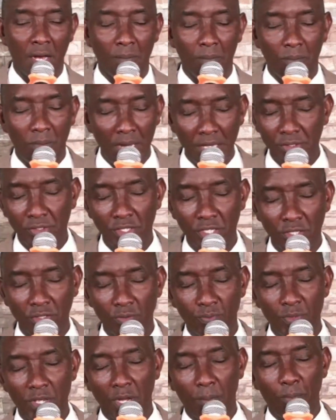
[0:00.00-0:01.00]
Blessings
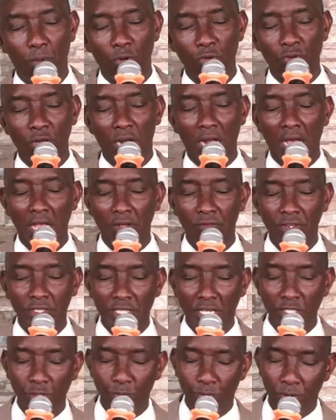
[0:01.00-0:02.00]
be upon your life.
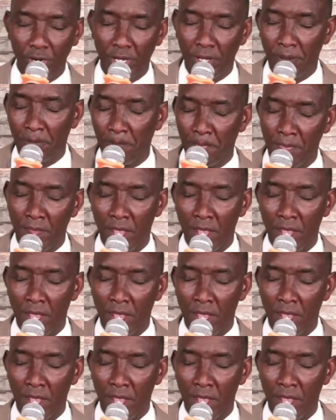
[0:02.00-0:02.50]
Let us pray.